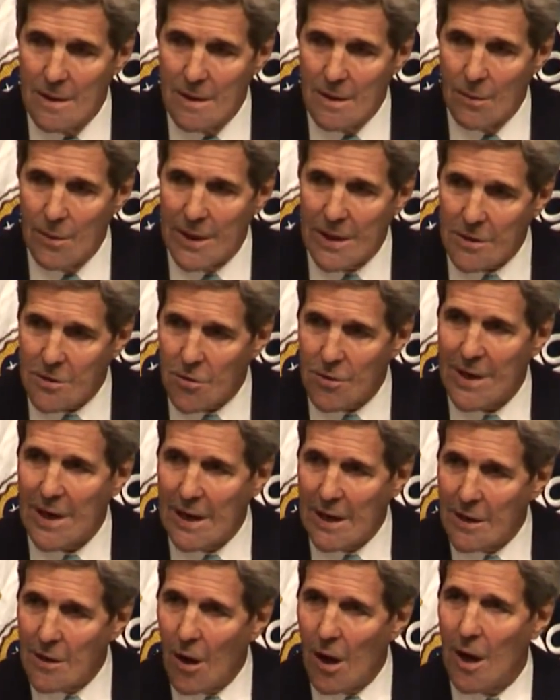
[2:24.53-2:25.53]
We
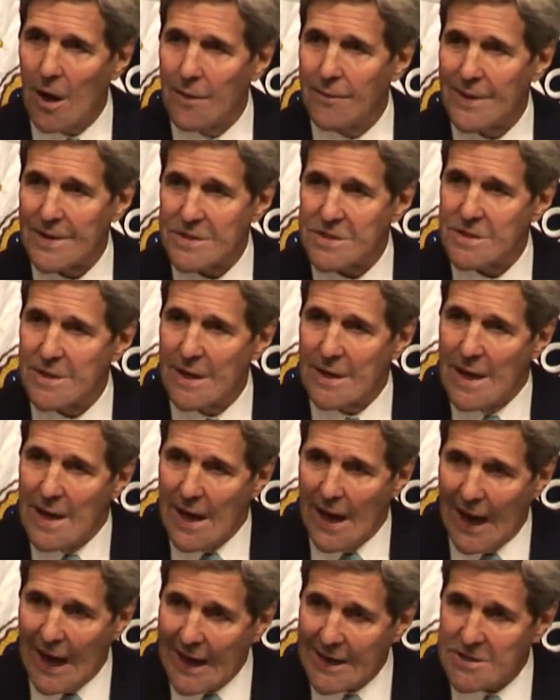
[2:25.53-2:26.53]
agreed, all of us,
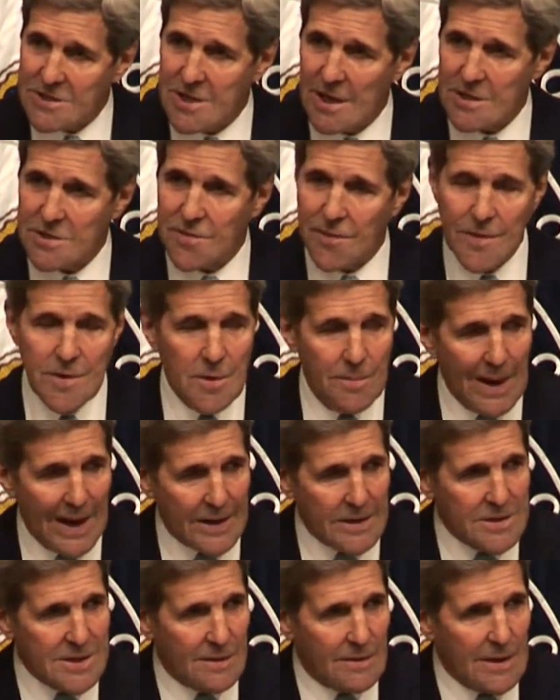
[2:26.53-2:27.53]
that access for
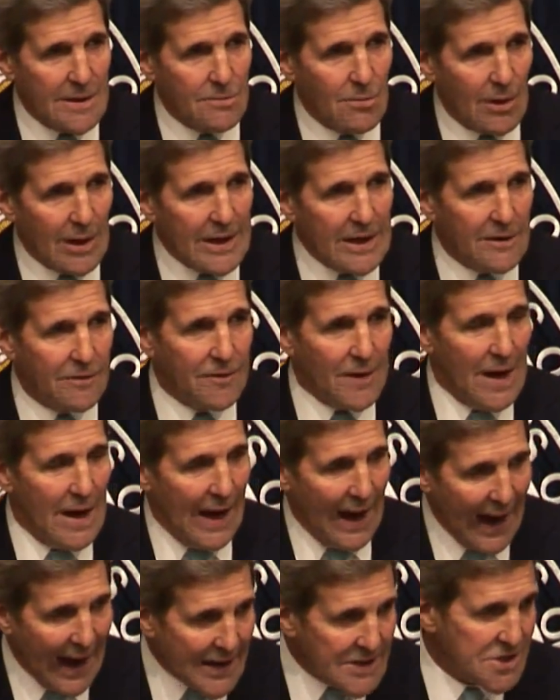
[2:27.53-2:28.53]
humanitarian relief
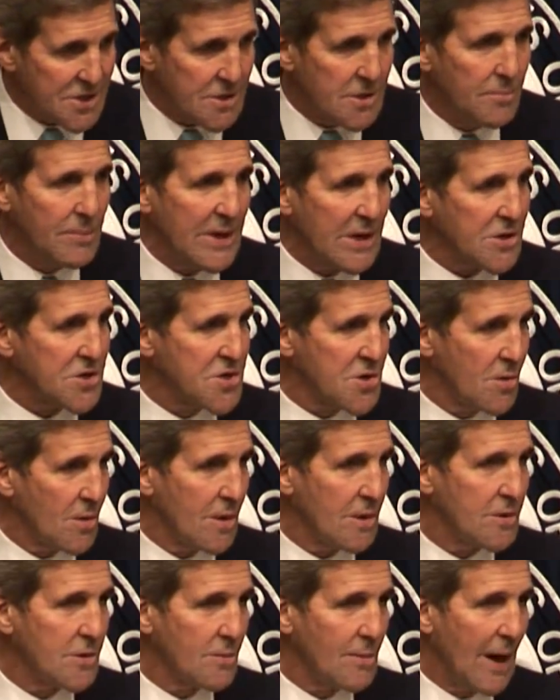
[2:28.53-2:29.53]
has to be
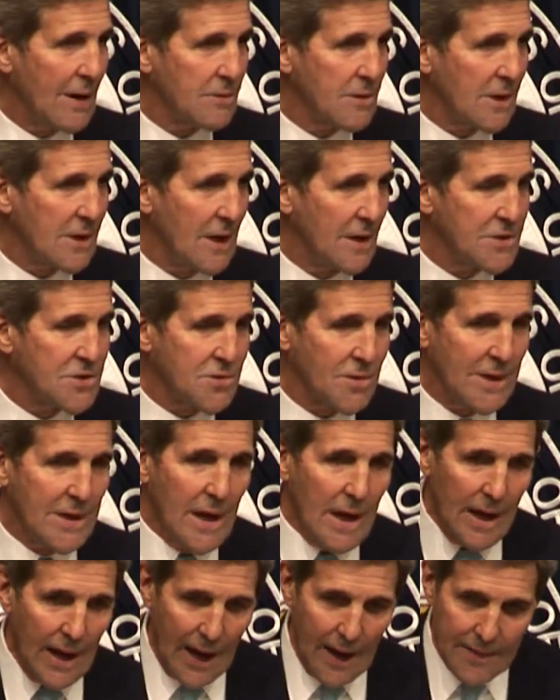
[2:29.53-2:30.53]
assured throughout the country,
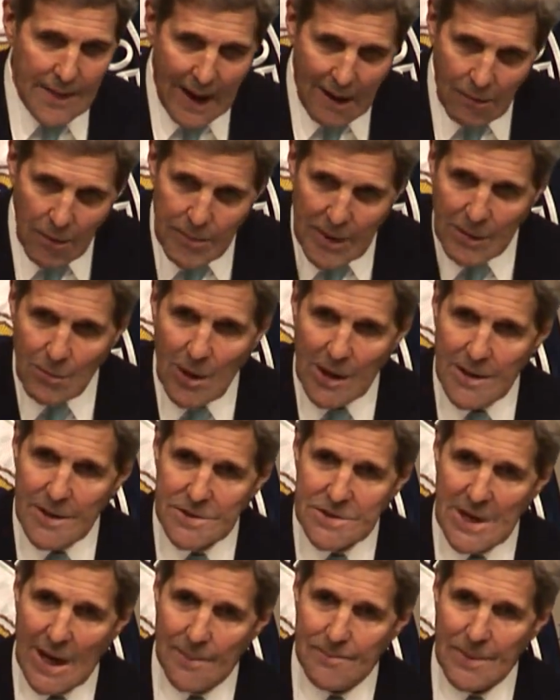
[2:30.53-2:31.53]
and that will be one of
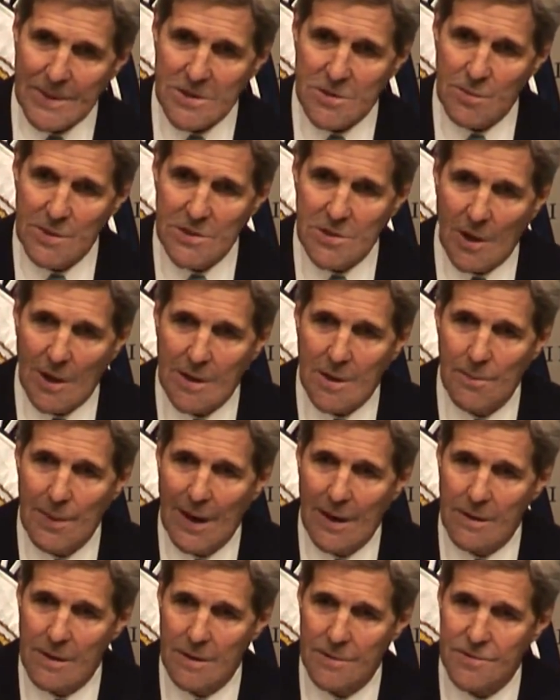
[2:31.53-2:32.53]
the topics we talk
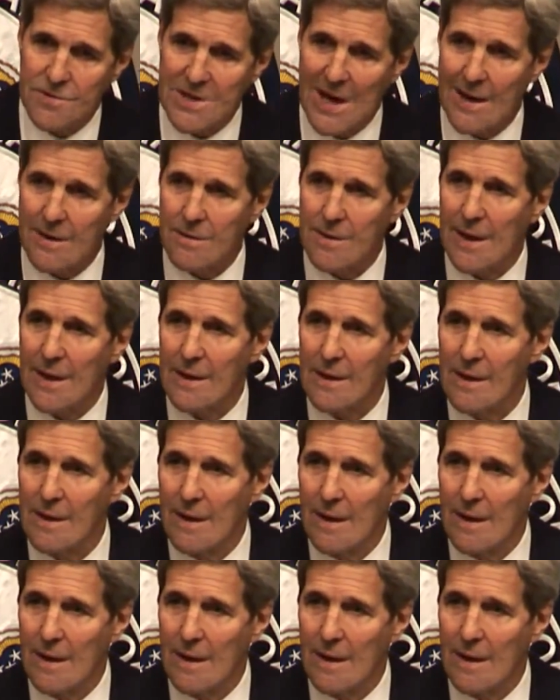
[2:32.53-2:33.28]
about on Saturday.